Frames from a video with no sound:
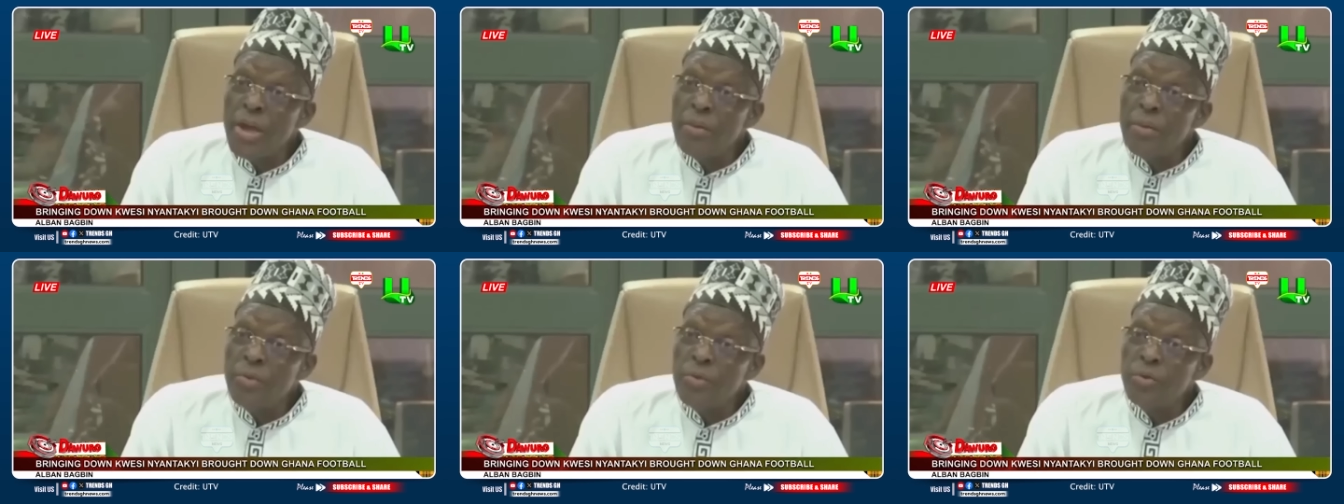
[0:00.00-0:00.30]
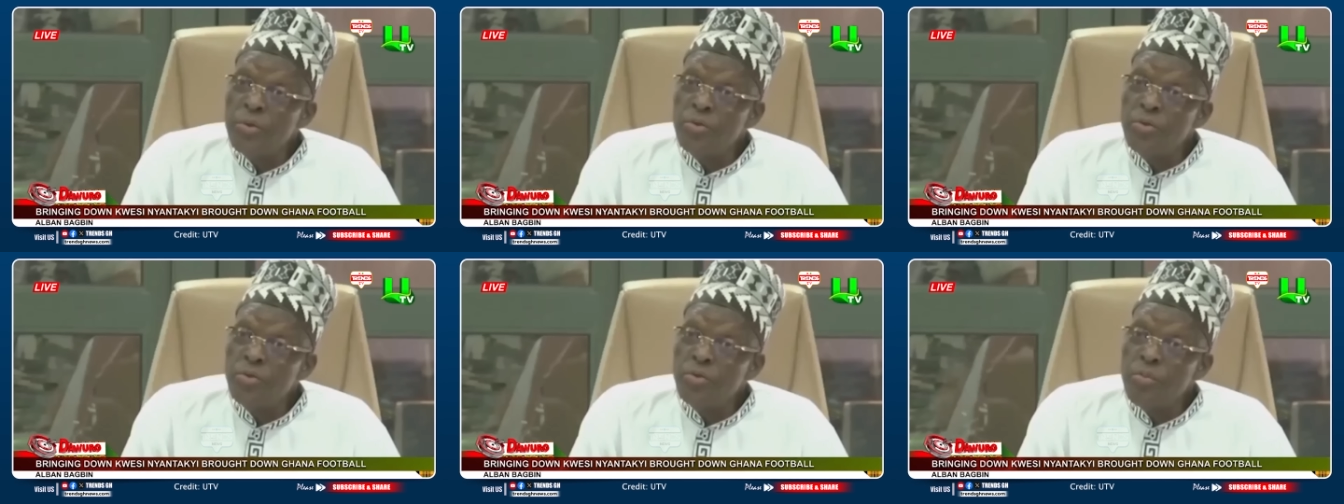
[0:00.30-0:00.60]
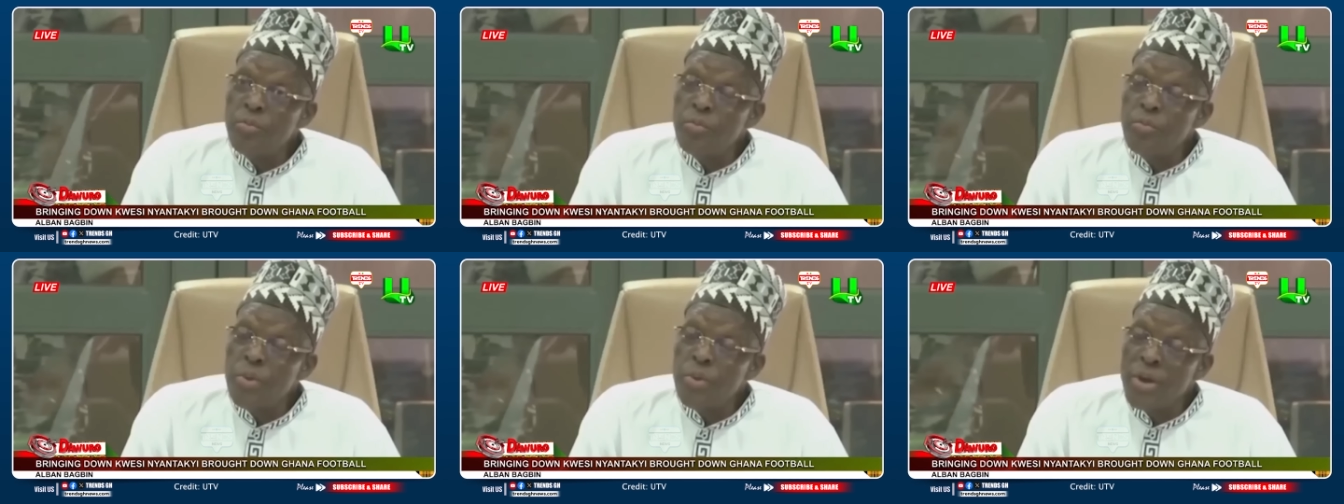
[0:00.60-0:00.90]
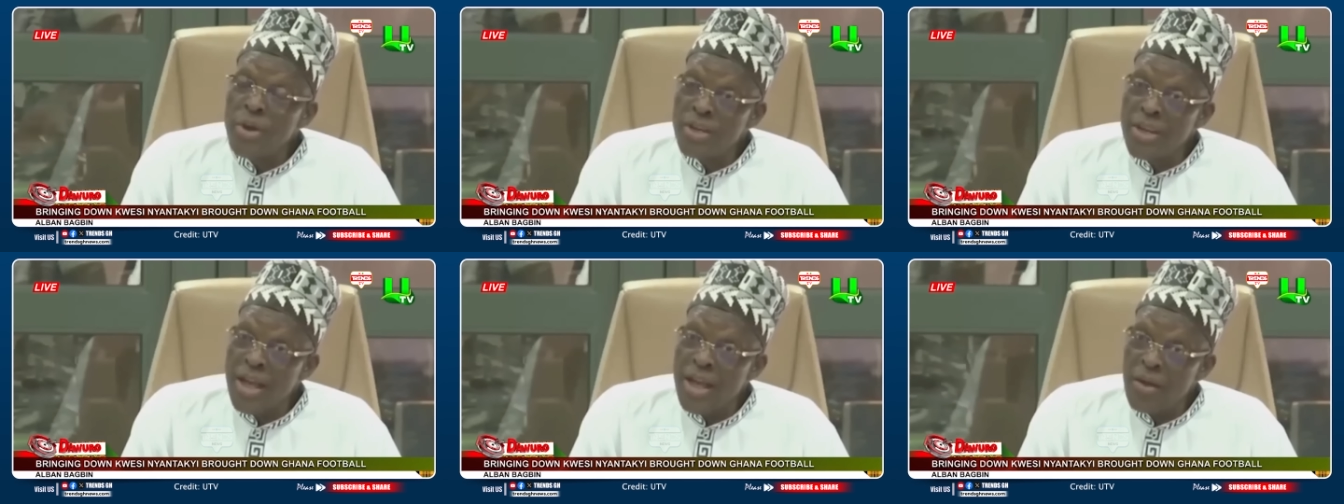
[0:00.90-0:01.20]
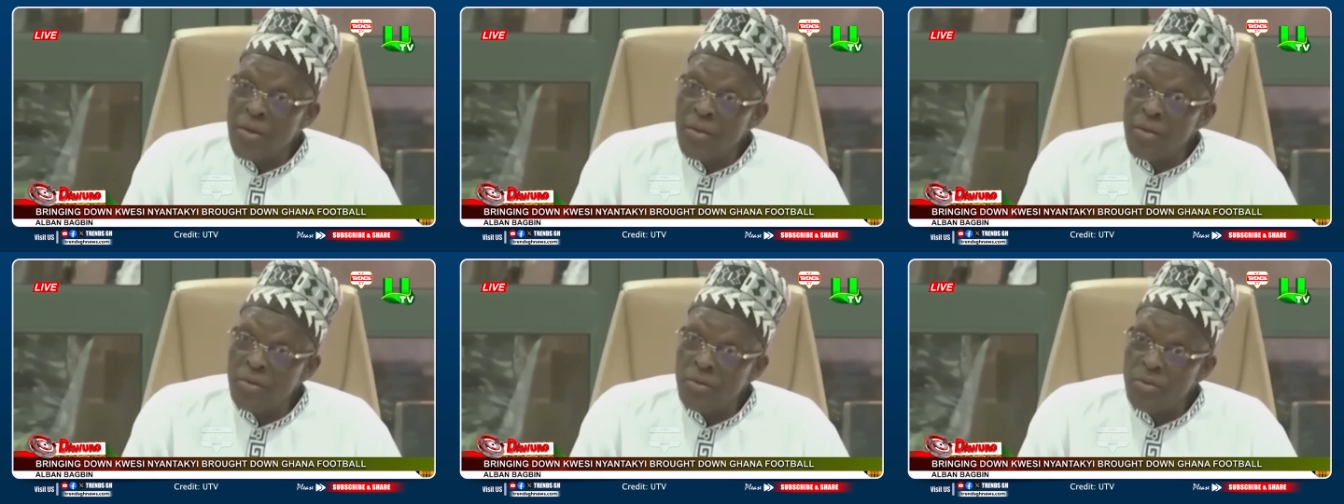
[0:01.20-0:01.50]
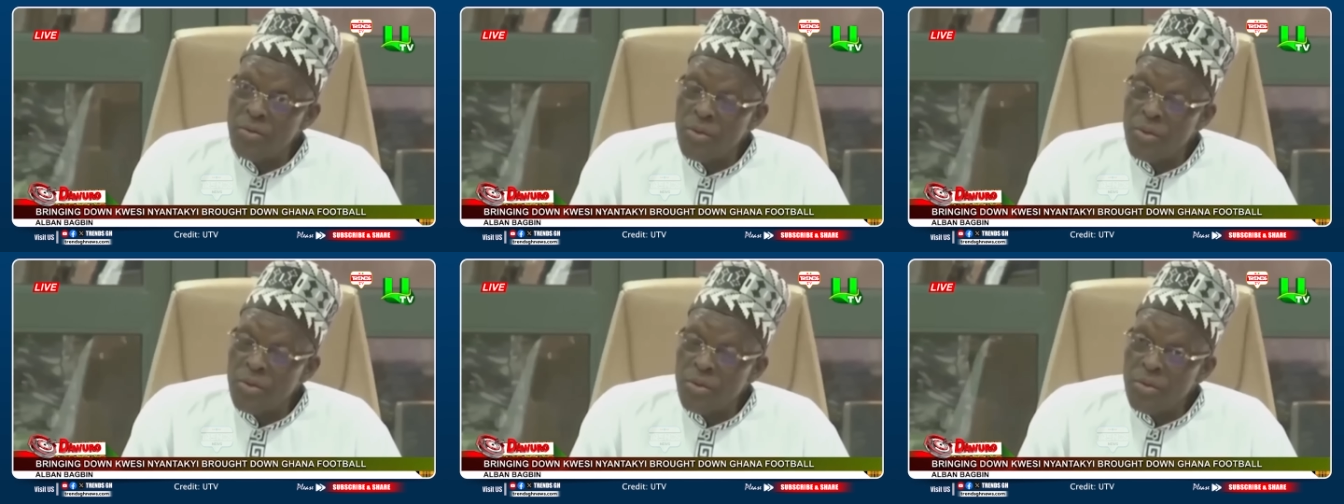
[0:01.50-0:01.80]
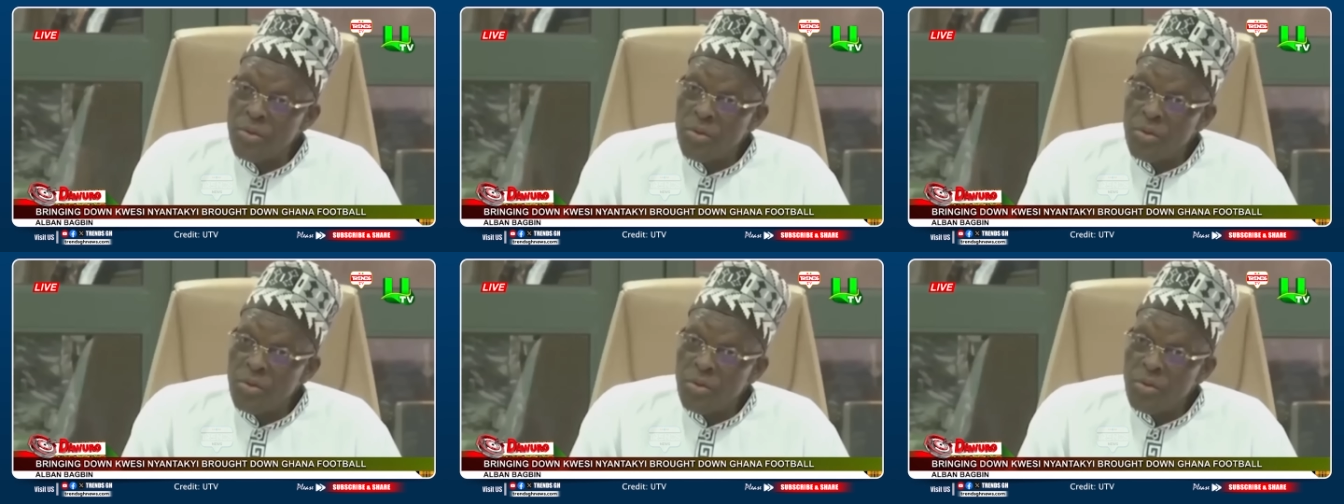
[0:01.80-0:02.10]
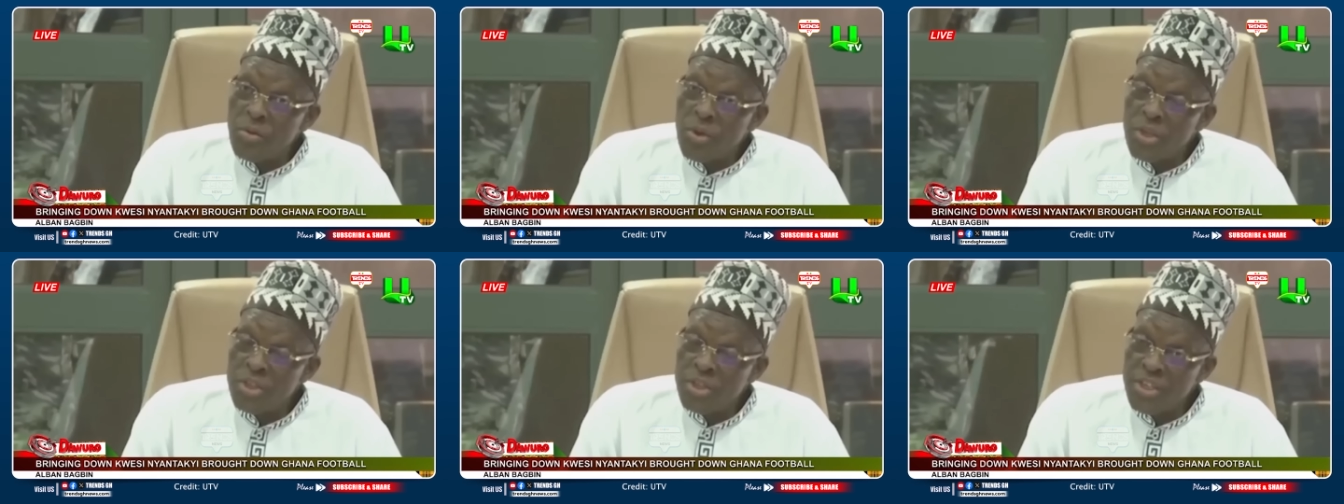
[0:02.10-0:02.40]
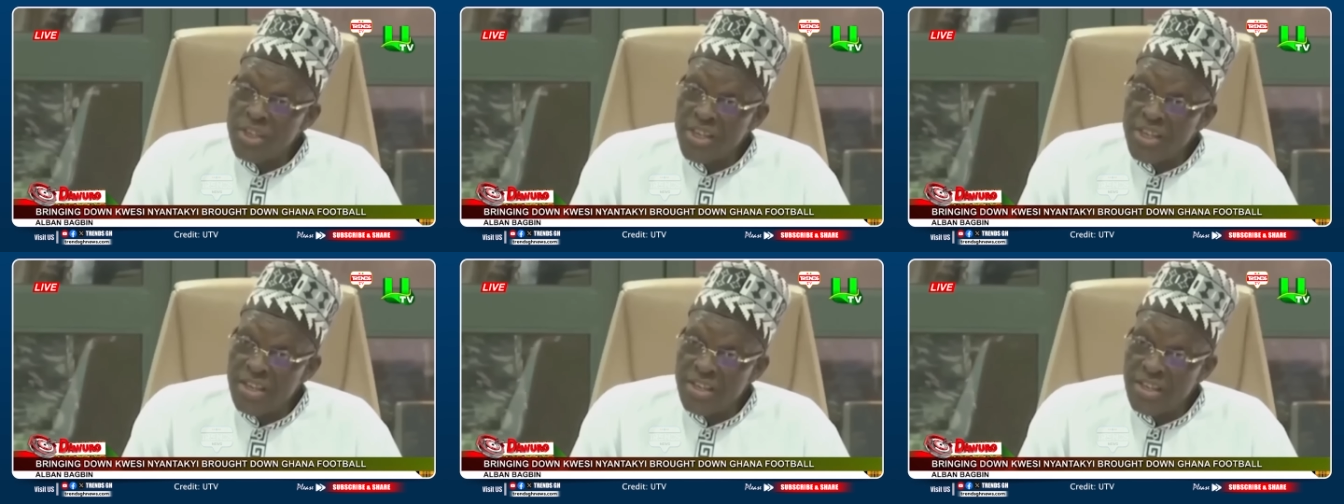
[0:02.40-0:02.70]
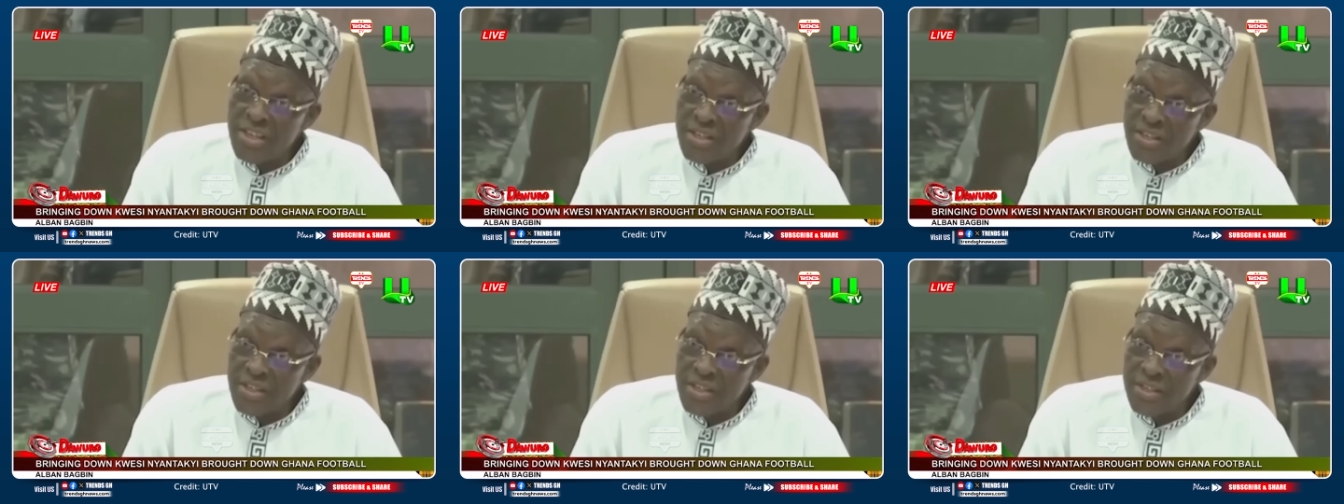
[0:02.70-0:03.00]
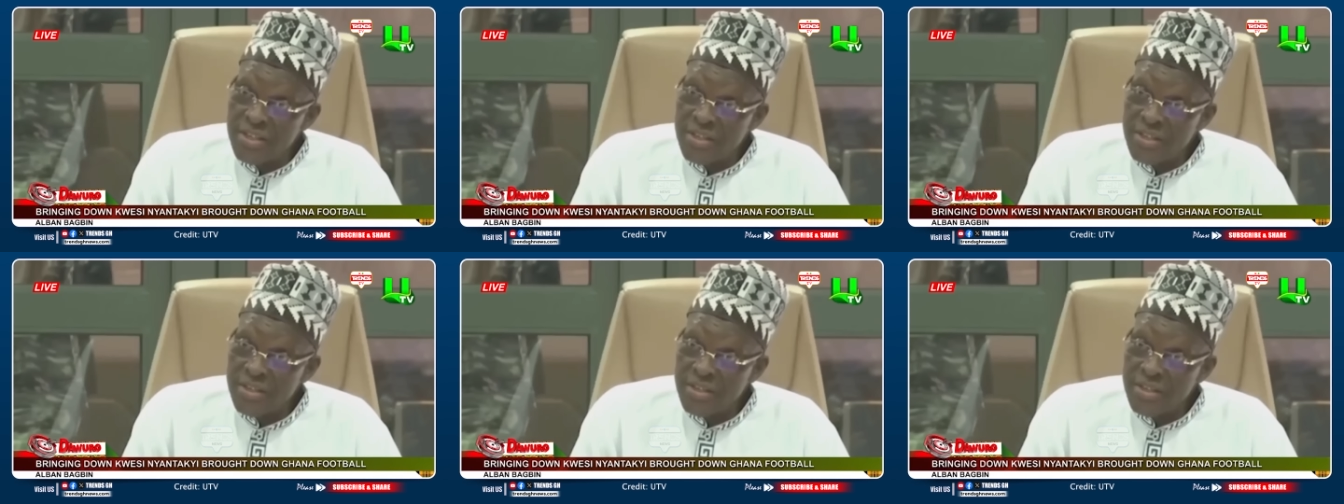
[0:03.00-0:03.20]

When we were able to bring down Kwasi Nyantakyi,